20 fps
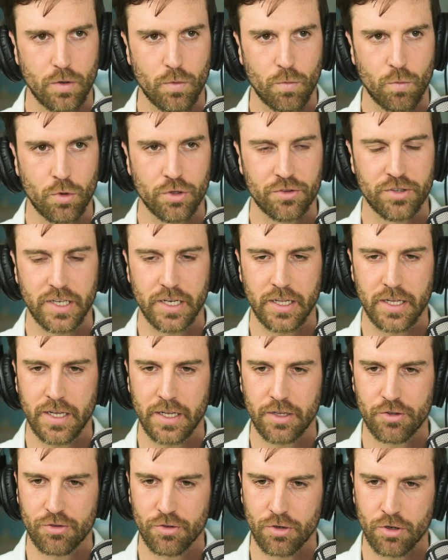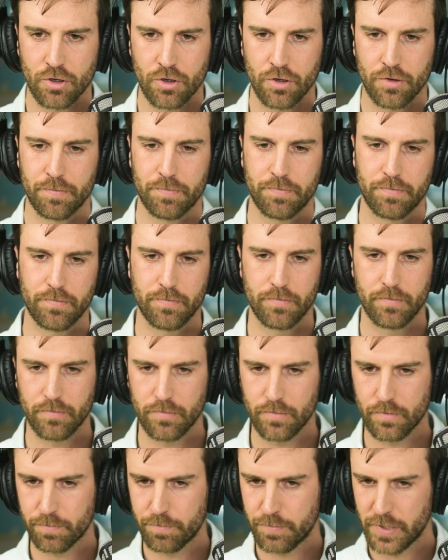Was it a sort of
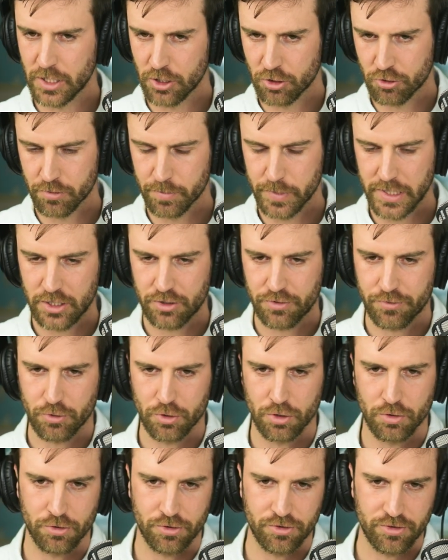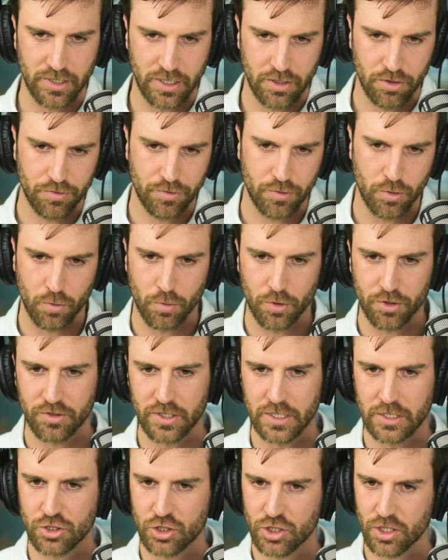pilgrimage for yourself, or was
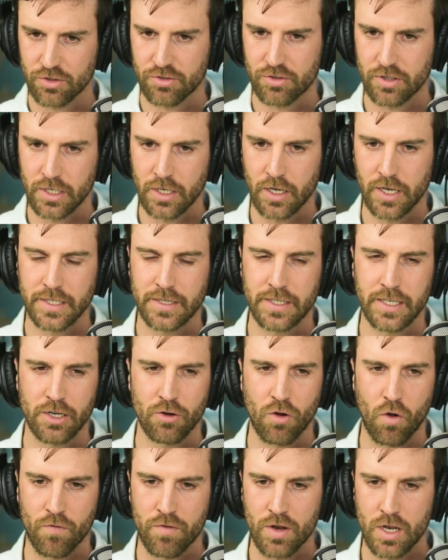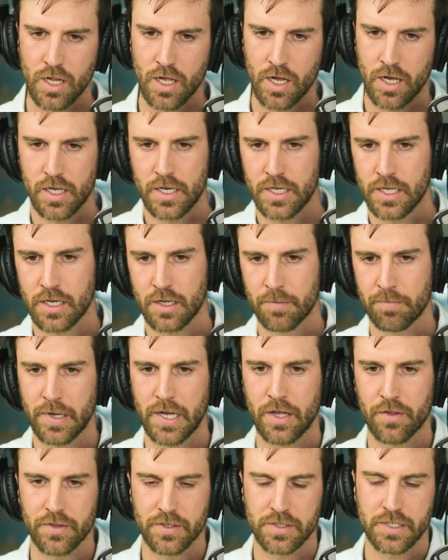it just an idea of learning
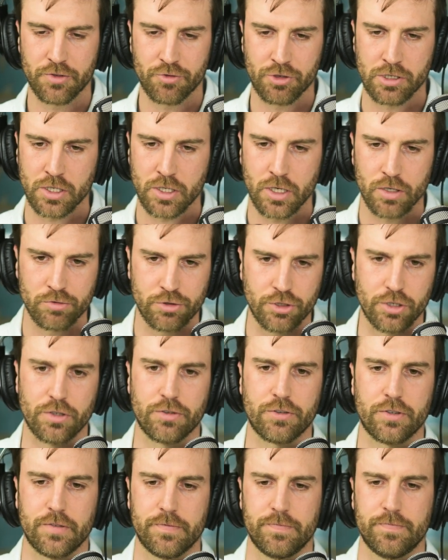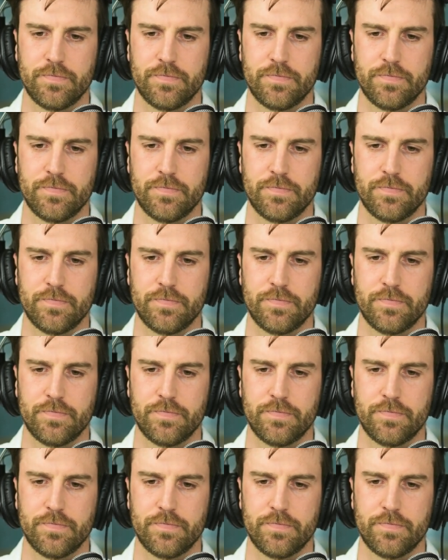about the different cultures?